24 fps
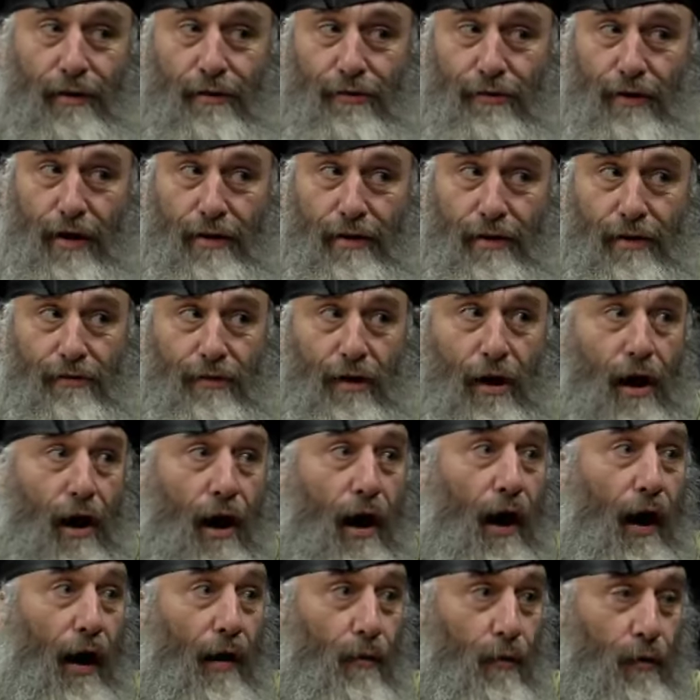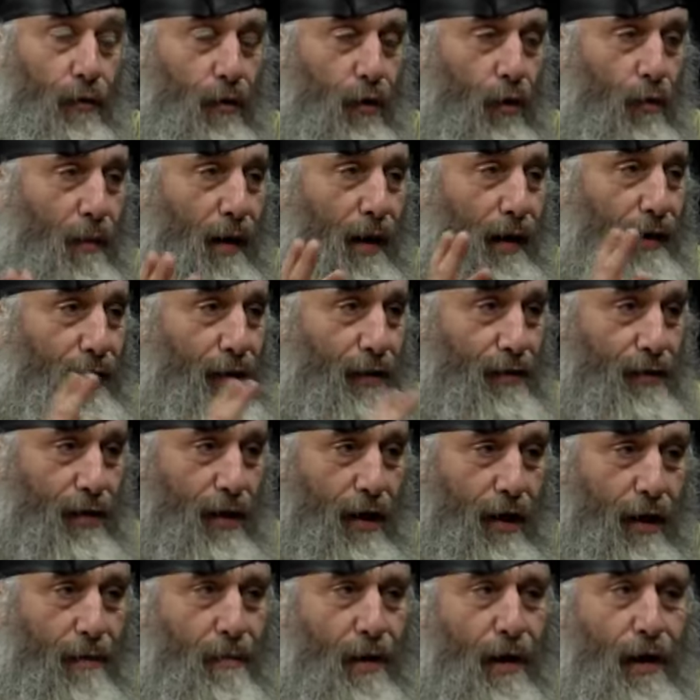Let us say this. I will go back in
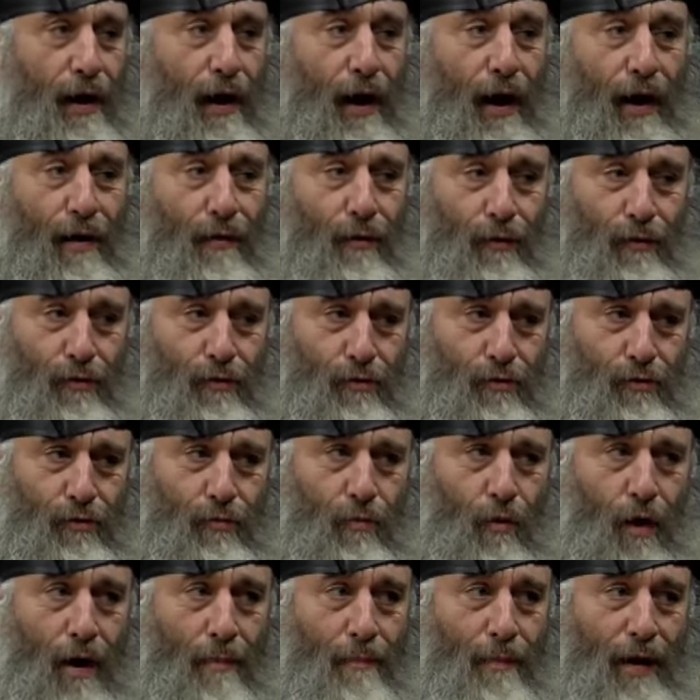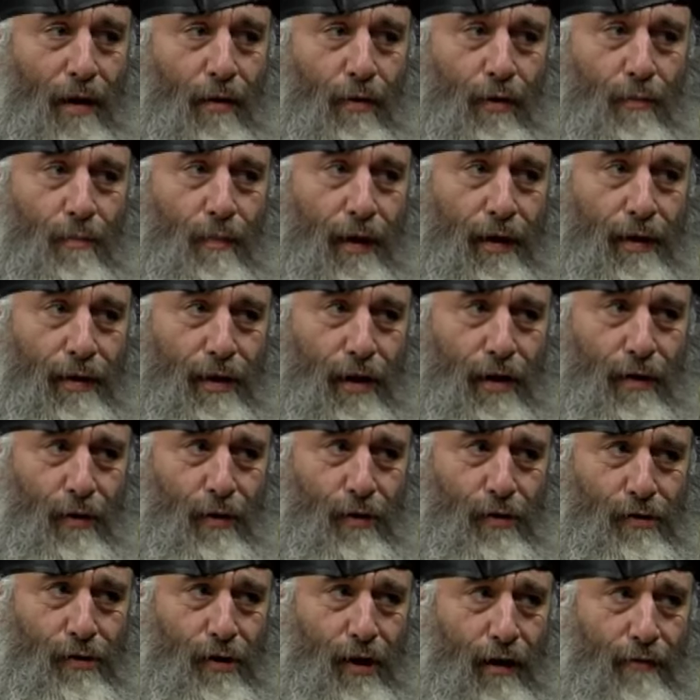time. I will swap out with my
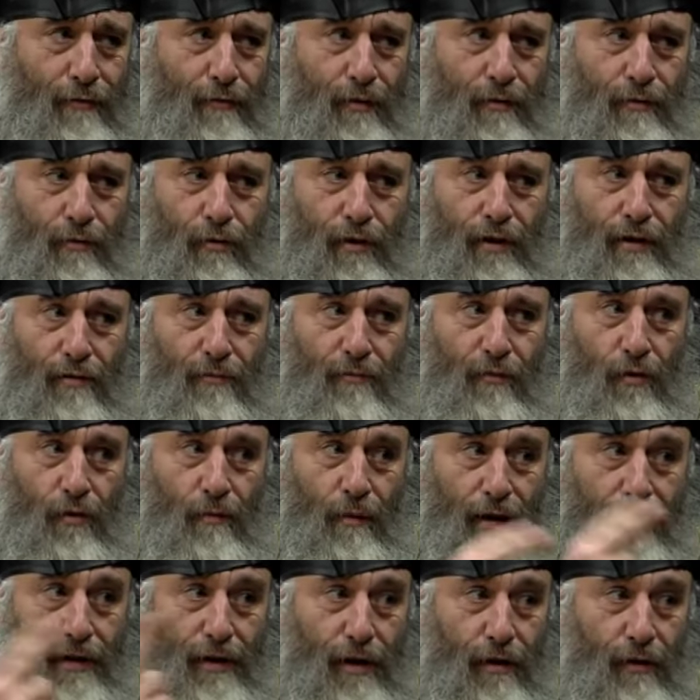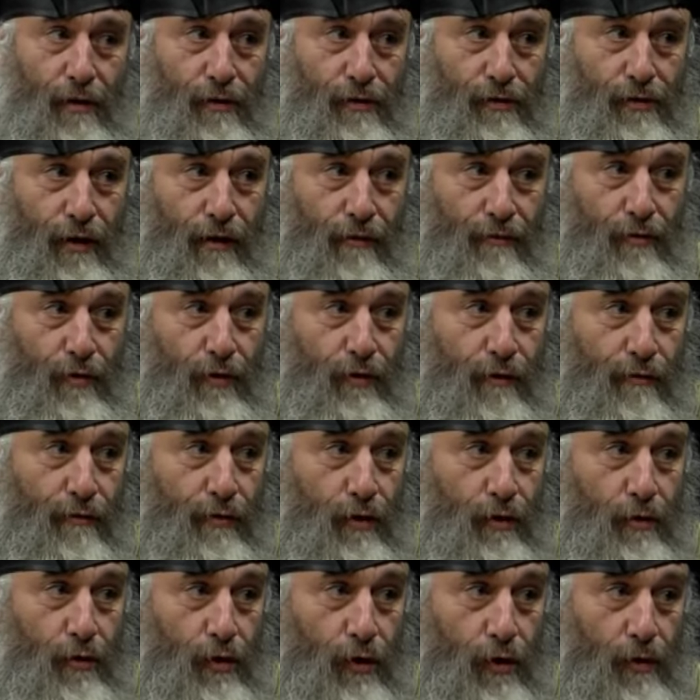younger self and transfer my younger self to the
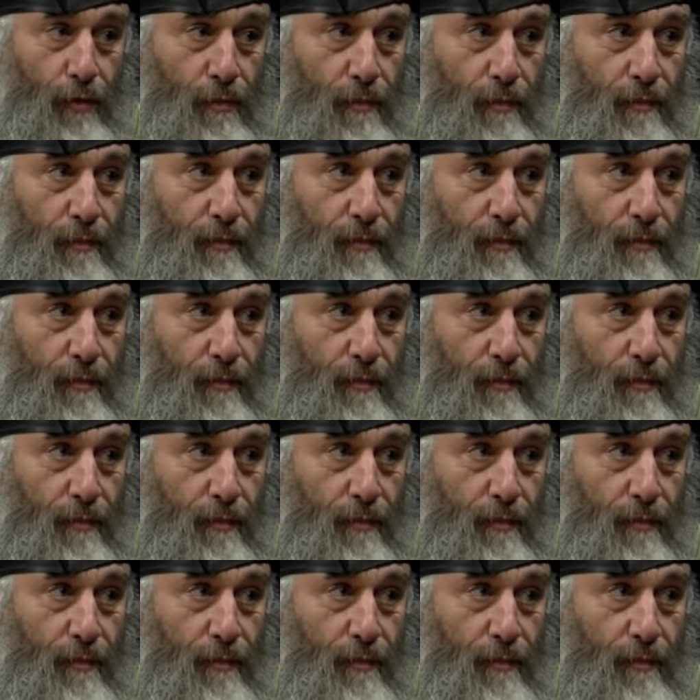future.